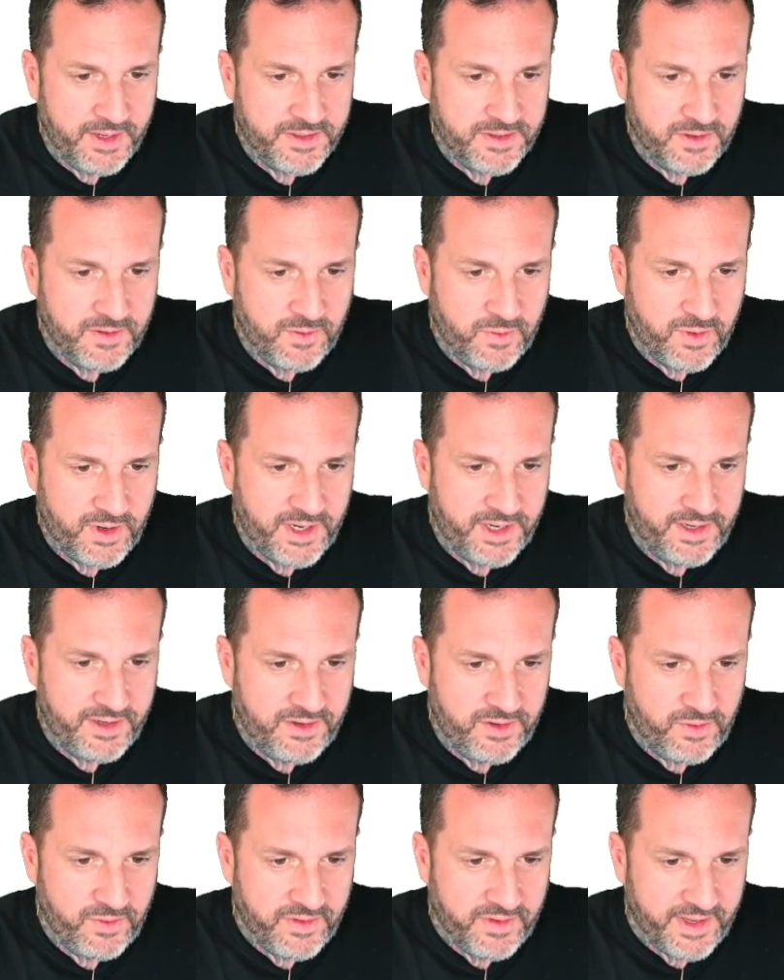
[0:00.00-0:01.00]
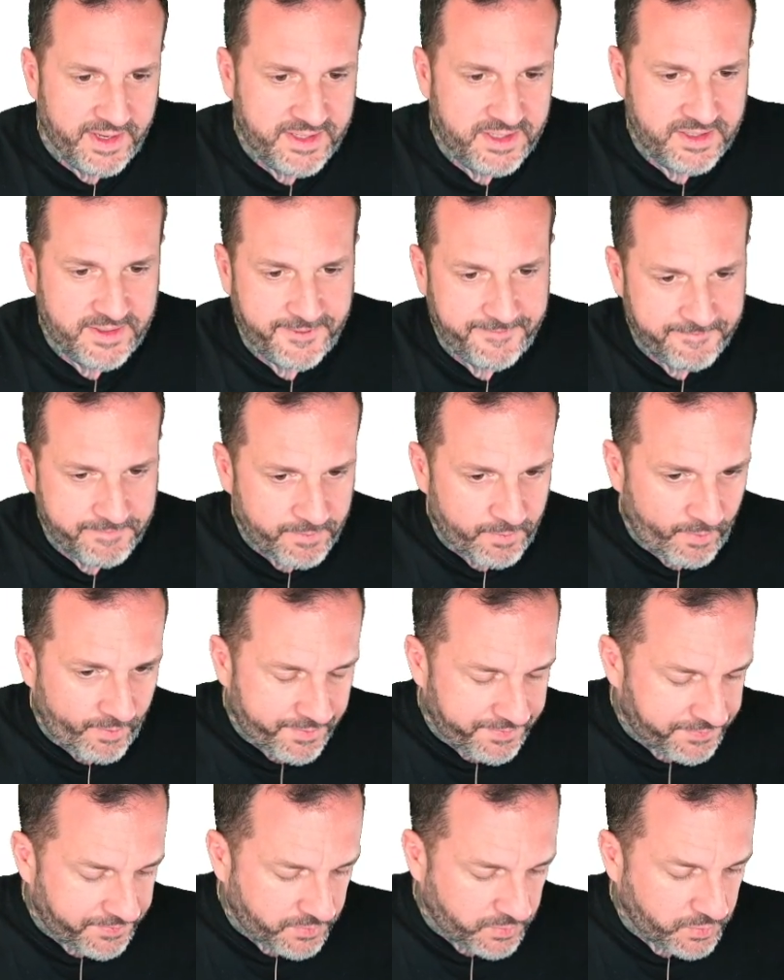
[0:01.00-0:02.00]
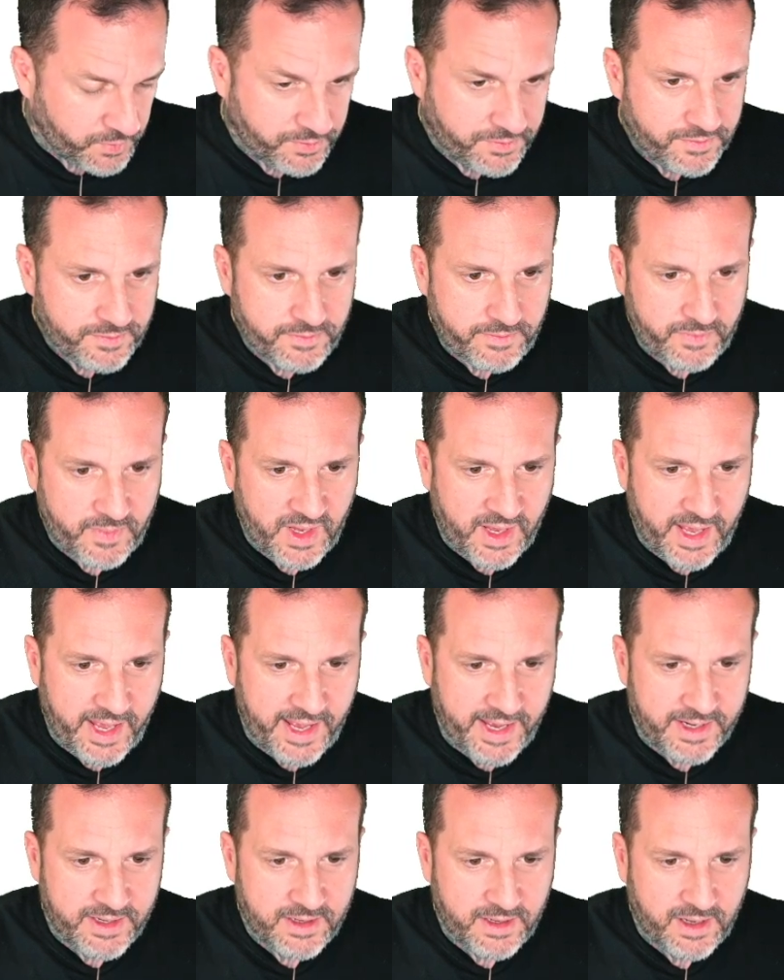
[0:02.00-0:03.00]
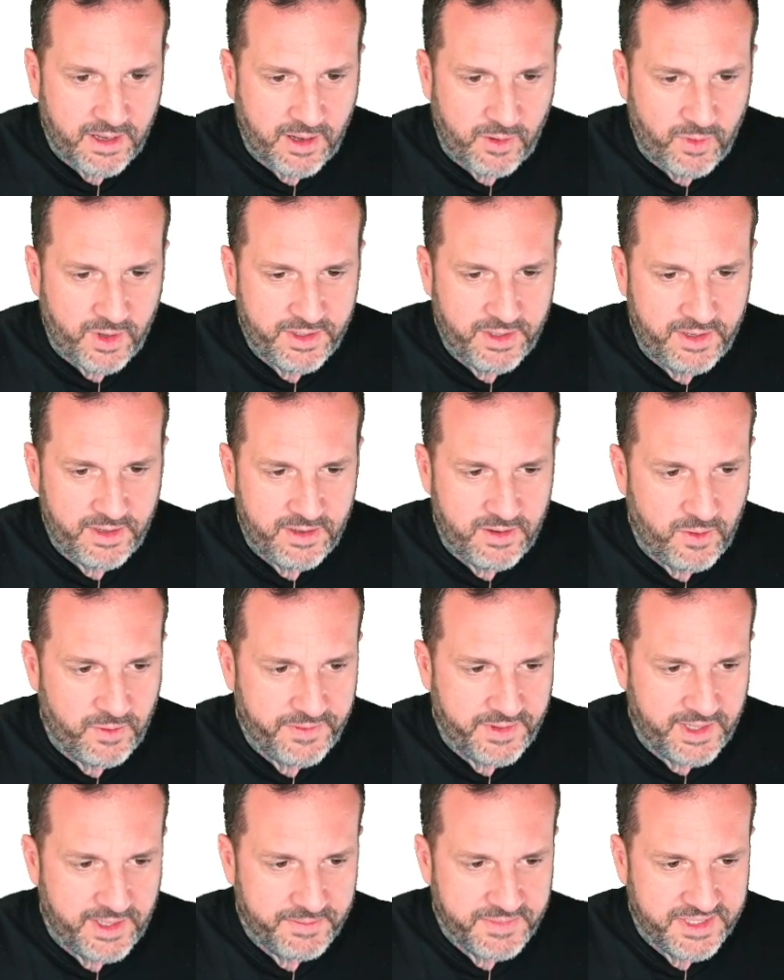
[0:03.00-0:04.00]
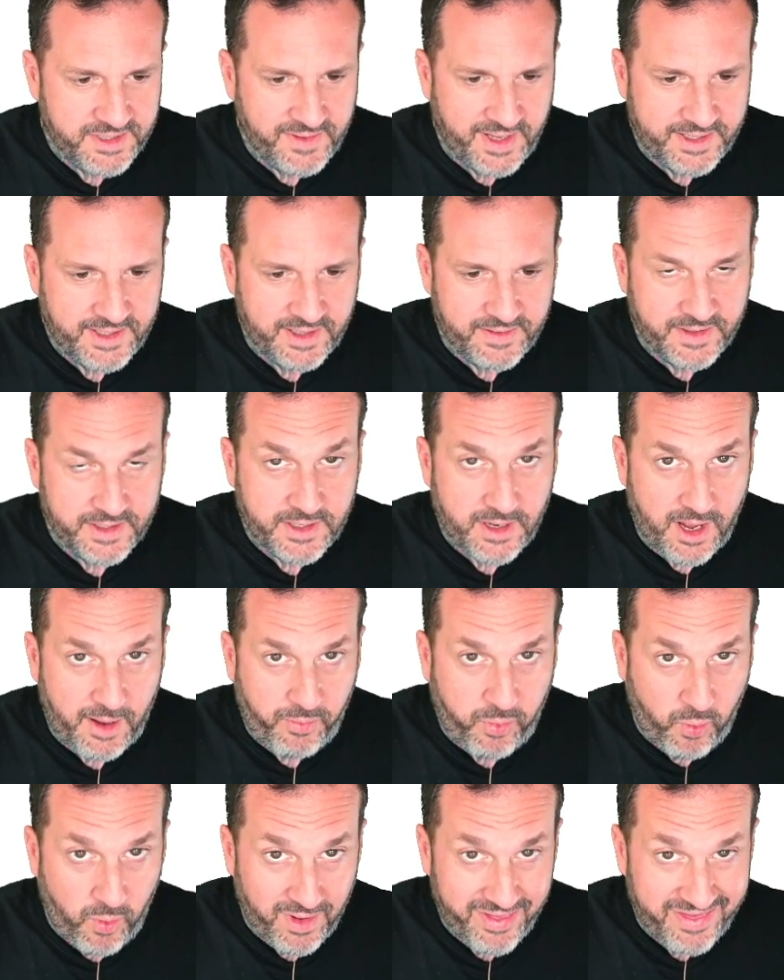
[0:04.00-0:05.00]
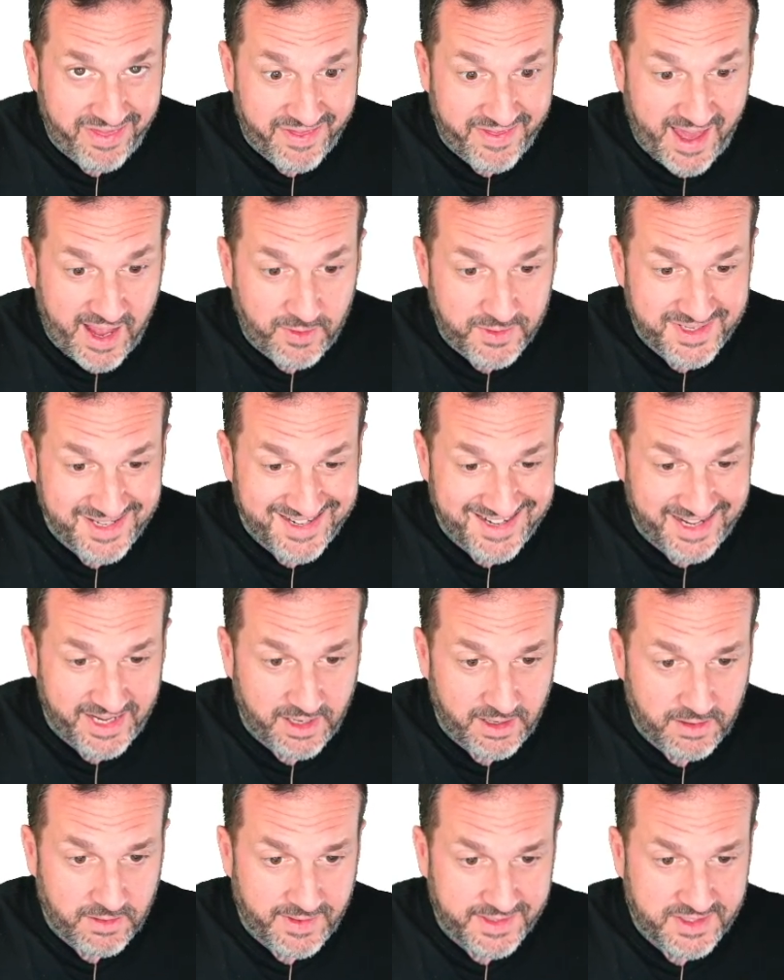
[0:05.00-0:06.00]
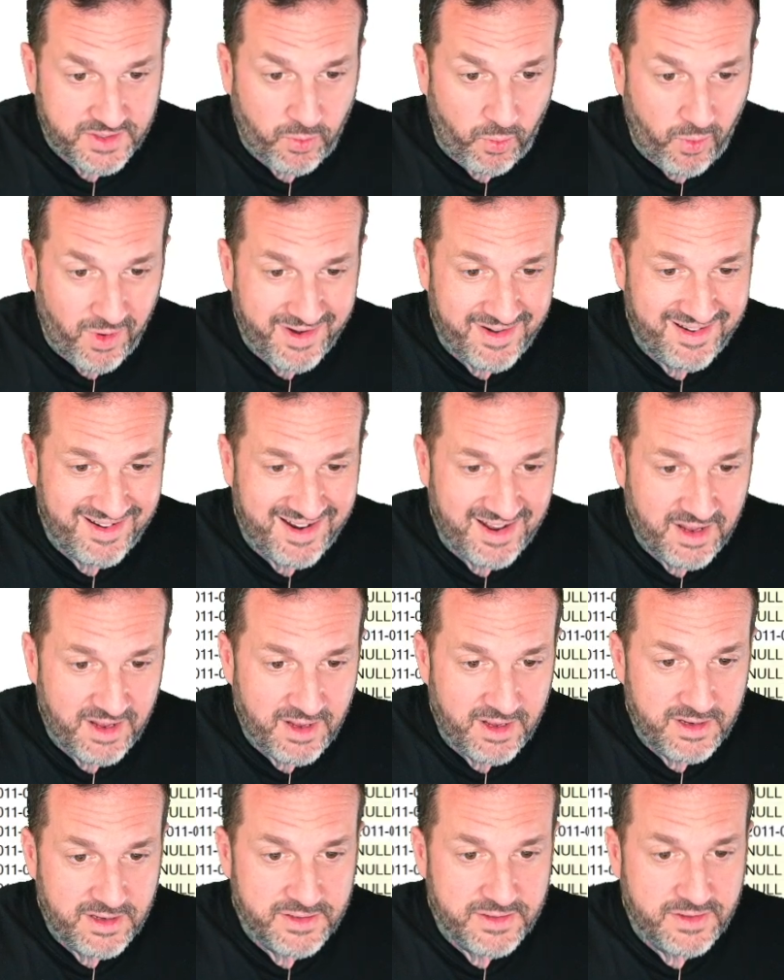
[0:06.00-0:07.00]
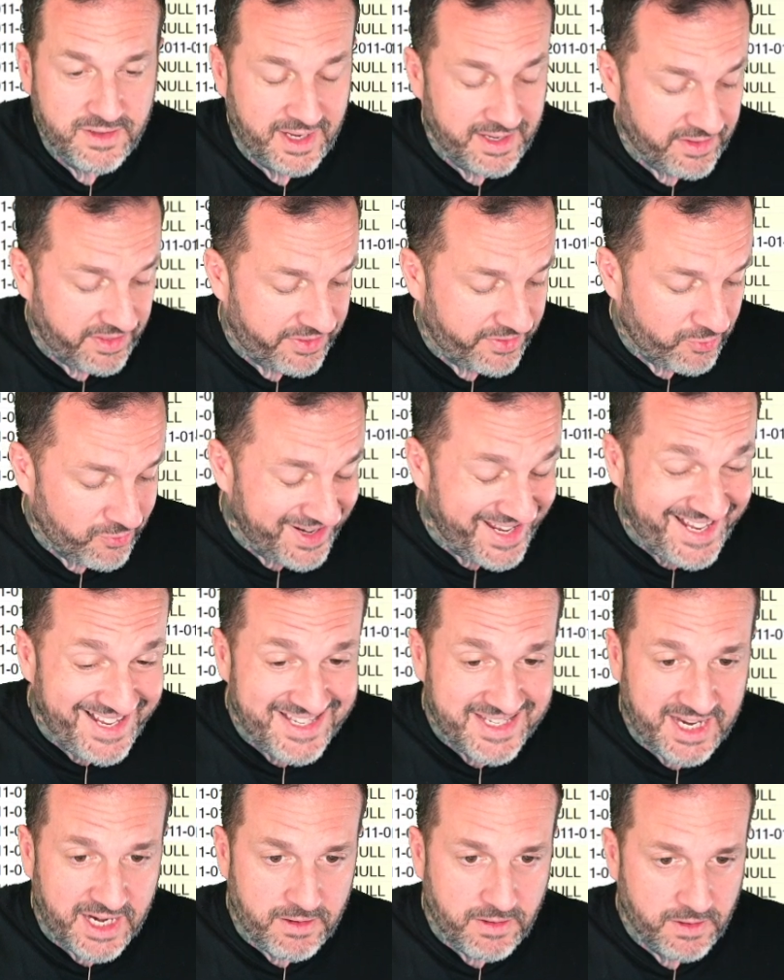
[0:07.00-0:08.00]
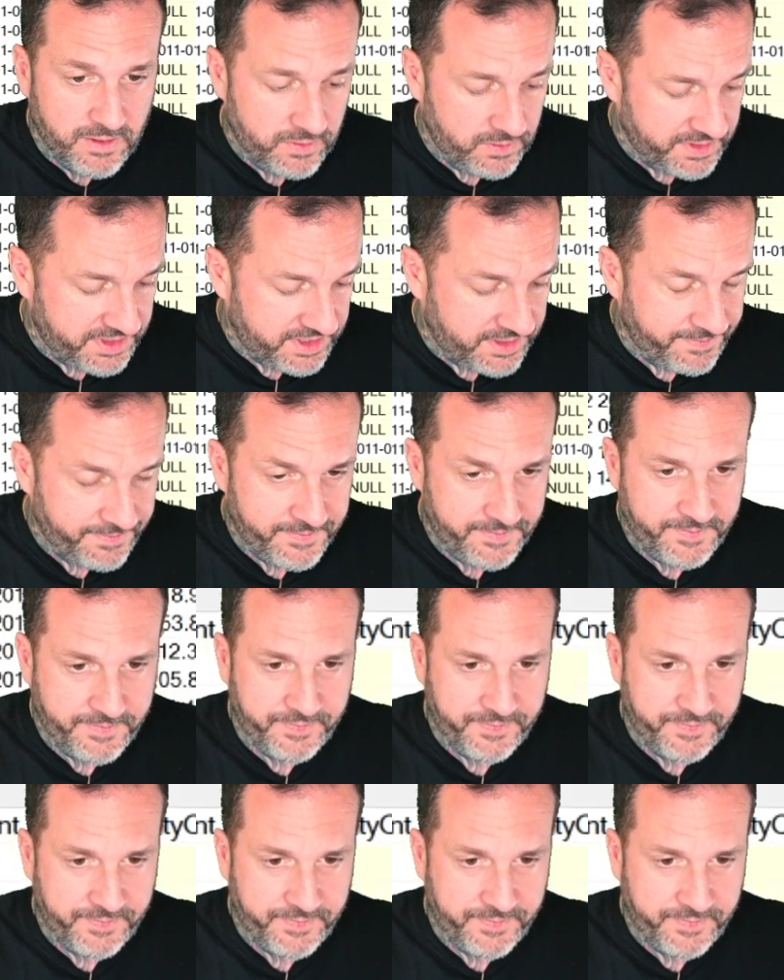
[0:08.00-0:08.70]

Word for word: So we're going to do this. And uh, I want you to note that I'm selecting the top 1,000 here. That's one and three zeros.